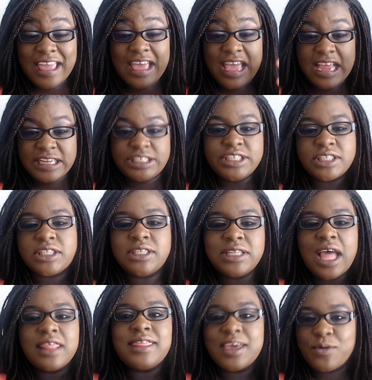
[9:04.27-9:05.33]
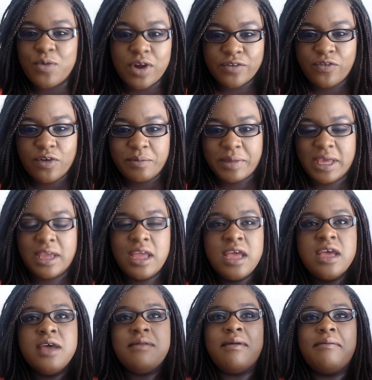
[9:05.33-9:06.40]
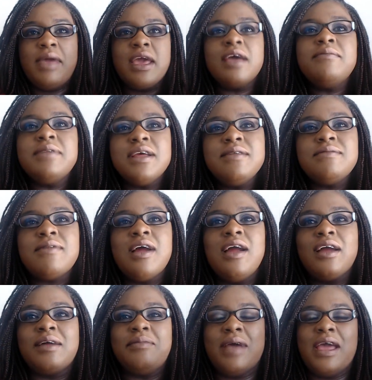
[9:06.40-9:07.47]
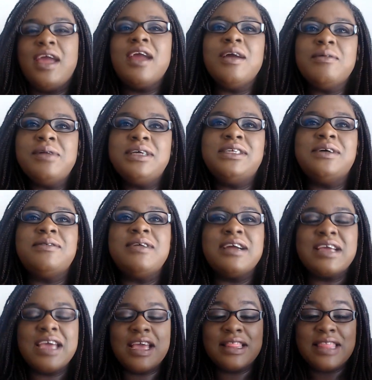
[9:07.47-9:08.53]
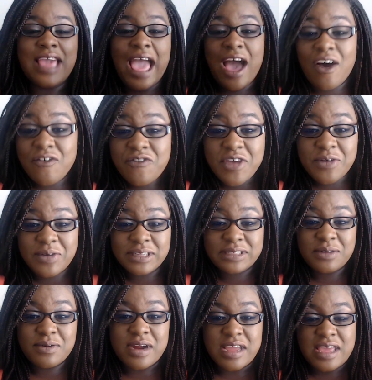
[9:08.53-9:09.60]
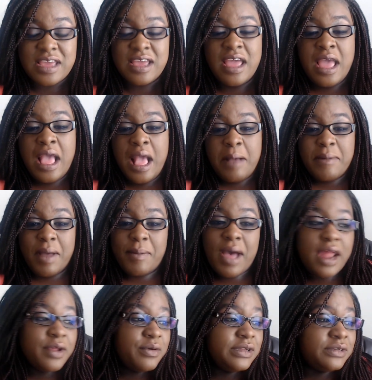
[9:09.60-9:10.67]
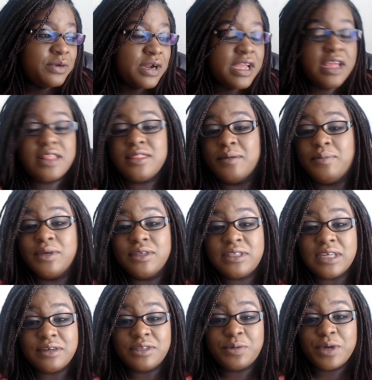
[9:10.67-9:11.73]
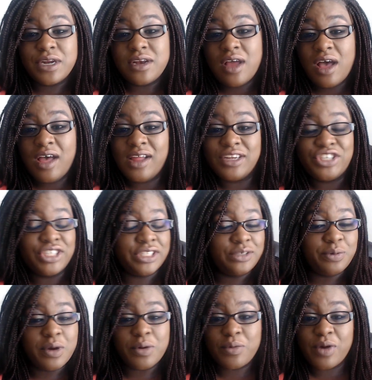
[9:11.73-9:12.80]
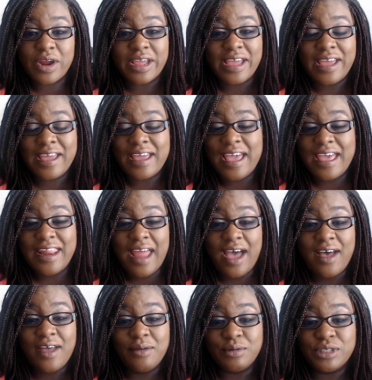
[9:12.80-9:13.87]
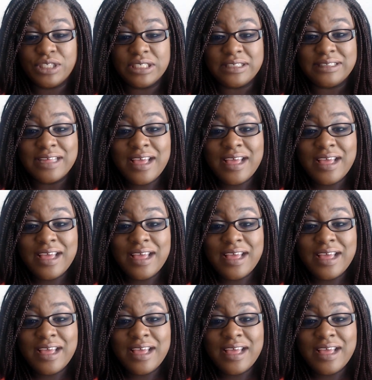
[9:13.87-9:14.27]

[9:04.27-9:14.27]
it just, nothing worked for me. My makeup didn't work. My hair wasn't working. The outfit wasn't working. My body wasn't working. The boots I was putting on just weren't working. And I was just